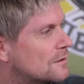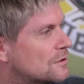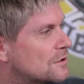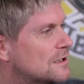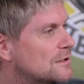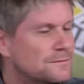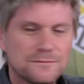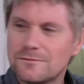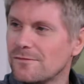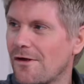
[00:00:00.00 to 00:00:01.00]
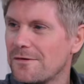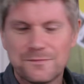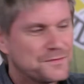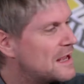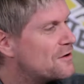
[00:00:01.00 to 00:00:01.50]
They are little... rather cool.
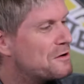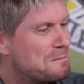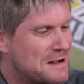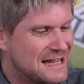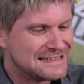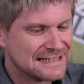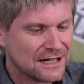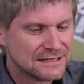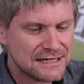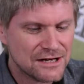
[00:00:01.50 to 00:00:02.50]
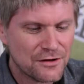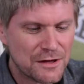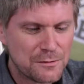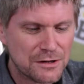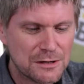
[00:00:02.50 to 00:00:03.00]
They are amazing. I didn't know
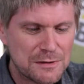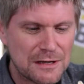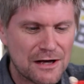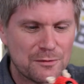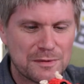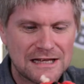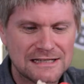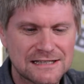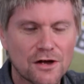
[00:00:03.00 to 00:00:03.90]
they were going to be out of plastic.